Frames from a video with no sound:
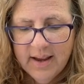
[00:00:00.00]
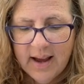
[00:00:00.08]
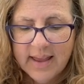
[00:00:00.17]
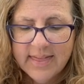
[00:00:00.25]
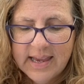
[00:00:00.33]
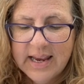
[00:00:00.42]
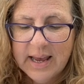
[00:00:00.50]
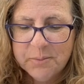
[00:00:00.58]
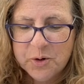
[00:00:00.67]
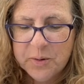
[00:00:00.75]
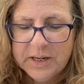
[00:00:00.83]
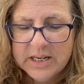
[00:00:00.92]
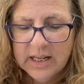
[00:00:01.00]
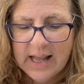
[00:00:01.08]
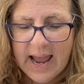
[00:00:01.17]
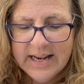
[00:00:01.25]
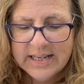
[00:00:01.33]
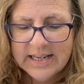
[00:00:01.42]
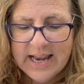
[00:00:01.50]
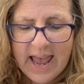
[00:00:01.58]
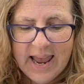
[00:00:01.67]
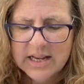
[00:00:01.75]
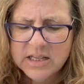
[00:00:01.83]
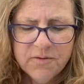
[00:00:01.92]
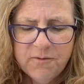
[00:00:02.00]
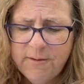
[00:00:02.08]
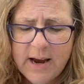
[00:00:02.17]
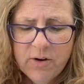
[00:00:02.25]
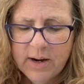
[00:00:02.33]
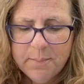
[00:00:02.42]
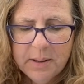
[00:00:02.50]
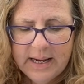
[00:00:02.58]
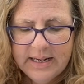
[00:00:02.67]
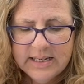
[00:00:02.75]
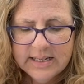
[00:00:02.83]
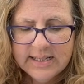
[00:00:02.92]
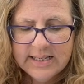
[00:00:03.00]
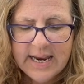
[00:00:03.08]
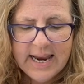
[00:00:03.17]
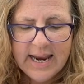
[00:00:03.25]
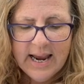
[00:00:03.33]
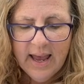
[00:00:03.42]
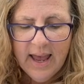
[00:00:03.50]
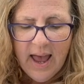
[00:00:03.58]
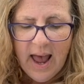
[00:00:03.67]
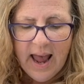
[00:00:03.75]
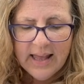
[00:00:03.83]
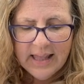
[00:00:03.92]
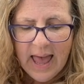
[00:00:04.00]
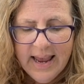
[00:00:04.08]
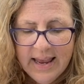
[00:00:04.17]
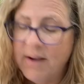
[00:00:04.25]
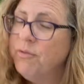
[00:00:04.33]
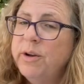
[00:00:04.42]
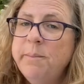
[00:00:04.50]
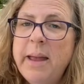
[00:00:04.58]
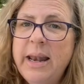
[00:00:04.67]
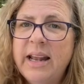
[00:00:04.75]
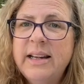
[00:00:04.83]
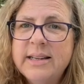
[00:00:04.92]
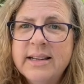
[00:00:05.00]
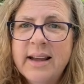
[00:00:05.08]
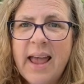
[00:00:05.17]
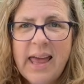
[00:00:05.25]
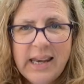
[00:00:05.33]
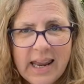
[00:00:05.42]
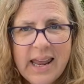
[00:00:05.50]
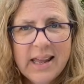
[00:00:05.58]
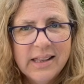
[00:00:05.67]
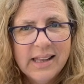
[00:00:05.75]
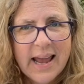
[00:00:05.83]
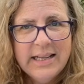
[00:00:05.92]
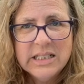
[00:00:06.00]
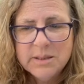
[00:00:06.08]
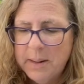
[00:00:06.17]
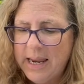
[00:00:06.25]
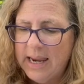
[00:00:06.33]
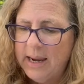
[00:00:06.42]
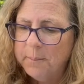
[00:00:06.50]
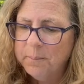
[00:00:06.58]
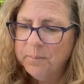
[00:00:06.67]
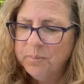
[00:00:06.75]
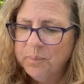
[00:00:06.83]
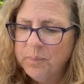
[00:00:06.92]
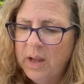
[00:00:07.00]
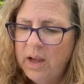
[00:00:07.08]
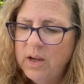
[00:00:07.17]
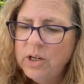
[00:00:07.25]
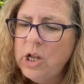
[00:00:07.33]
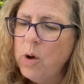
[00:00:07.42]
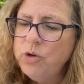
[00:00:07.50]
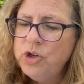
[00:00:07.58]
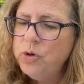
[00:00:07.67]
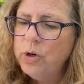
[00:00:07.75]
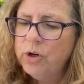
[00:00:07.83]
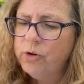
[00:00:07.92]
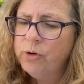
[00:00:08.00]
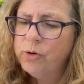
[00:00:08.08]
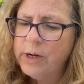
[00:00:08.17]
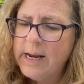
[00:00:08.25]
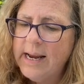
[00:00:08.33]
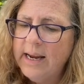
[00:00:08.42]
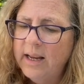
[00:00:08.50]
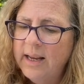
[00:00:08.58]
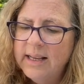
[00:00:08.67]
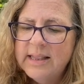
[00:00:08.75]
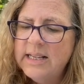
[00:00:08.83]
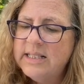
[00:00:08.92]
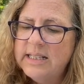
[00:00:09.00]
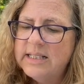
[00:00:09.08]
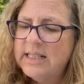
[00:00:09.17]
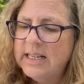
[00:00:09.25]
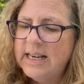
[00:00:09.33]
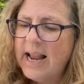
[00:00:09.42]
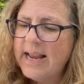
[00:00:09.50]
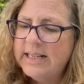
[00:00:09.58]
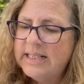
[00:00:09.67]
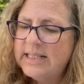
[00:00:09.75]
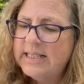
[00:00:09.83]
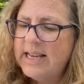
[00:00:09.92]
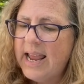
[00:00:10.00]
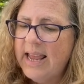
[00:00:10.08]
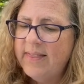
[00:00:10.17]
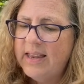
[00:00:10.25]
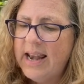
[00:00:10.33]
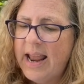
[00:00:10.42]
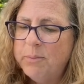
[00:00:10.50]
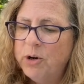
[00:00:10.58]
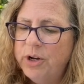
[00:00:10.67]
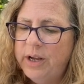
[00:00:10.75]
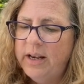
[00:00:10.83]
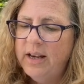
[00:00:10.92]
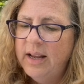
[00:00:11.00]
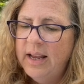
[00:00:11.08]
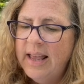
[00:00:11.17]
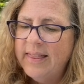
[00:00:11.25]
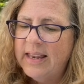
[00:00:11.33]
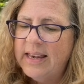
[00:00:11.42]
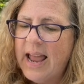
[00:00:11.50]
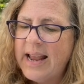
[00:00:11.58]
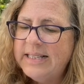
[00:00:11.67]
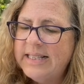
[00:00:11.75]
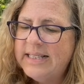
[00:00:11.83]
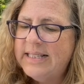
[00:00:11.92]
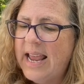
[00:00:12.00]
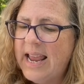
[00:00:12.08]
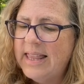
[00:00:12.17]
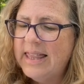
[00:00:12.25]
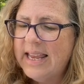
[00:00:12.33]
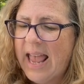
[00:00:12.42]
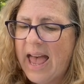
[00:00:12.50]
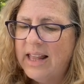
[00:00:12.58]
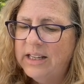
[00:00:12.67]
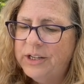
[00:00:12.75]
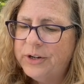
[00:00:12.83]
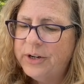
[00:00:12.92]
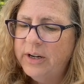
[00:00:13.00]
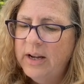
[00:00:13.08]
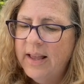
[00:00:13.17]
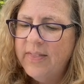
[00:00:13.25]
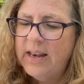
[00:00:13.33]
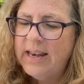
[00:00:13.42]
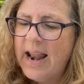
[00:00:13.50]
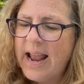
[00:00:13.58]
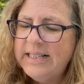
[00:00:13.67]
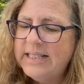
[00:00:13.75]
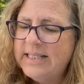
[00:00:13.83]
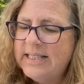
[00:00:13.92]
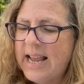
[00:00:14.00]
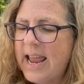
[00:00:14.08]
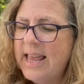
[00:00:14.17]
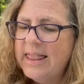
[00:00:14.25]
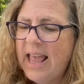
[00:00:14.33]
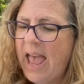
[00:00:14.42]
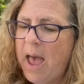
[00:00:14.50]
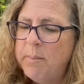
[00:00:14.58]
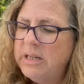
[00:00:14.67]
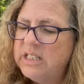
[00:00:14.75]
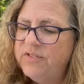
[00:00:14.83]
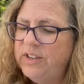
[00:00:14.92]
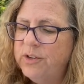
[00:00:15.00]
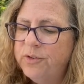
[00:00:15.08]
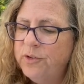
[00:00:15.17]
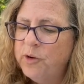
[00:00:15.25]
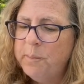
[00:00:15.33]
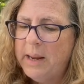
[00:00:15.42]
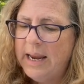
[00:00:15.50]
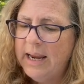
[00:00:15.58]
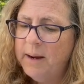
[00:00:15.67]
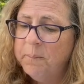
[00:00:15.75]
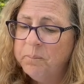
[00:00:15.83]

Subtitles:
I think I'm going to like today. It's very plain to see. I like every minute, and it likes me. Don't you agree? This is the nicest day in the neighborhood, the nicest day in the calendar, the nicest day in the hemisphere for me.